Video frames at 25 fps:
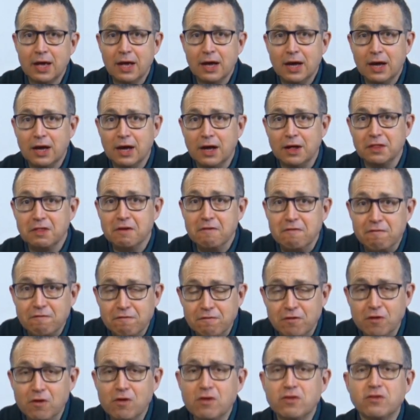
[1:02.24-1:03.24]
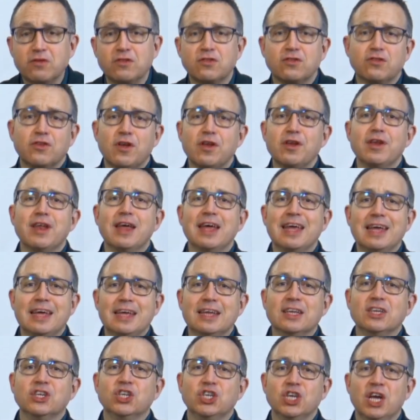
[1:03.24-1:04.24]
the first Sunday
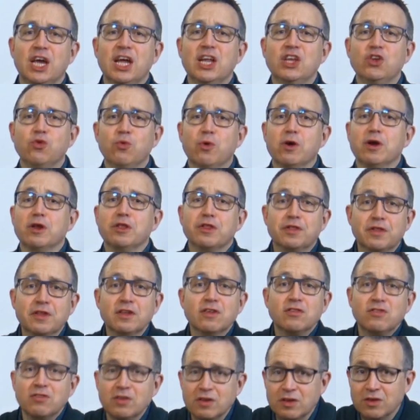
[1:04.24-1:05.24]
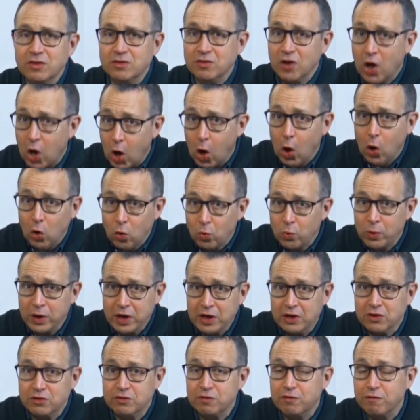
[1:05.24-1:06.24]
in January. This is
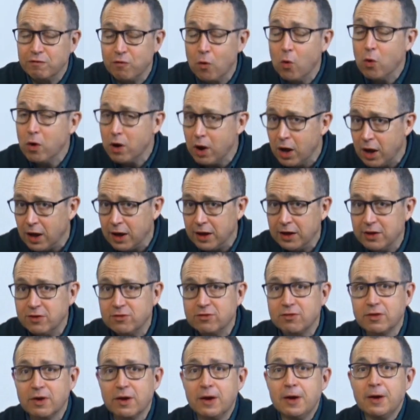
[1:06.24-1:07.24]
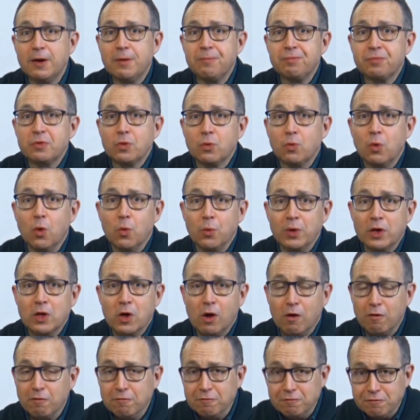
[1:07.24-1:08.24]
always for us what we
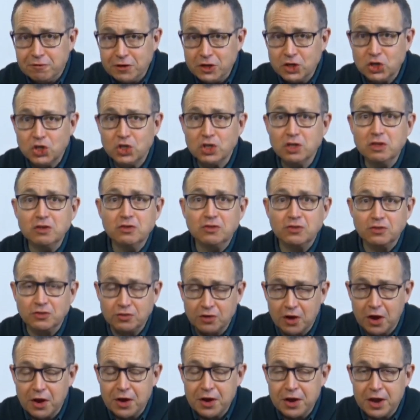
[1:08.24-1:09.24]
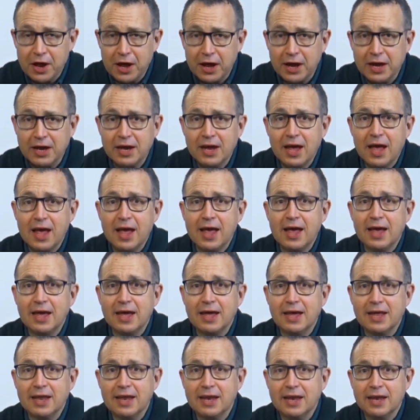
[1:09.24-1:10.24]
call Vision Sunday.
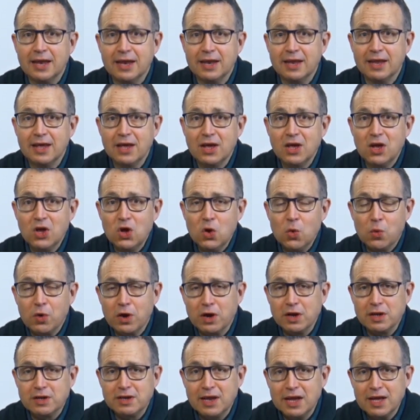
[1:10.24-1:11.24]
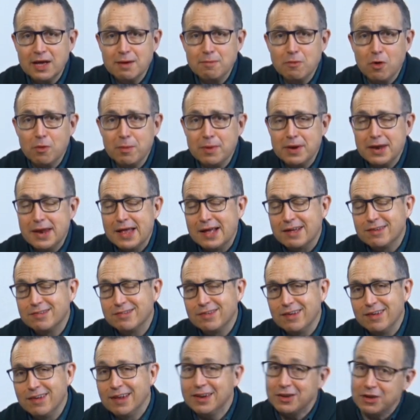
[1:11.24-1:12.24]
And we're going to take a moment next
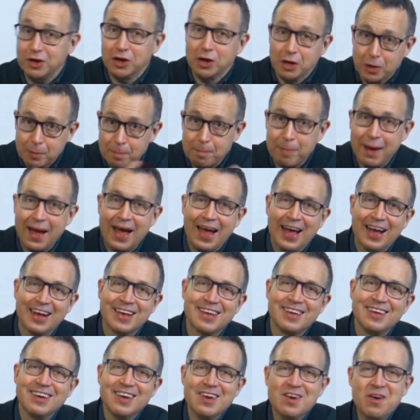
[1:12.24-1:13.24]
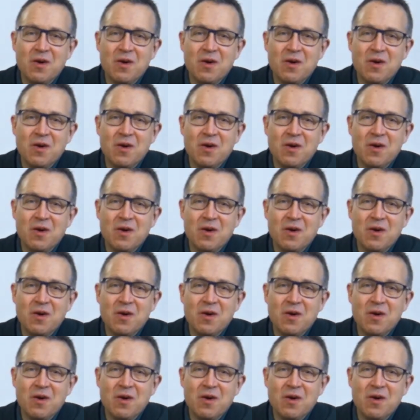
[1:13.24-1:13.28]
Sunday to look back